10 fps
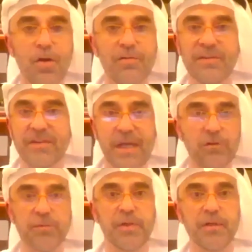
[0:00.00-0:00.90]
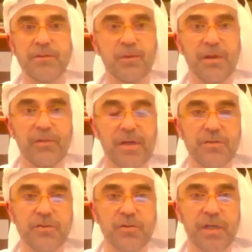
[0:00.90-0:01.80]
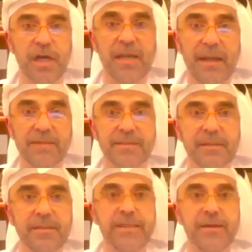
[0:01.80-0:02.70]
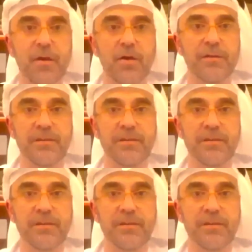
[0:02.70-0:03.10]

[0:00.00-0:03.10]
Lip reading: of his counterpart in whatever country until he got,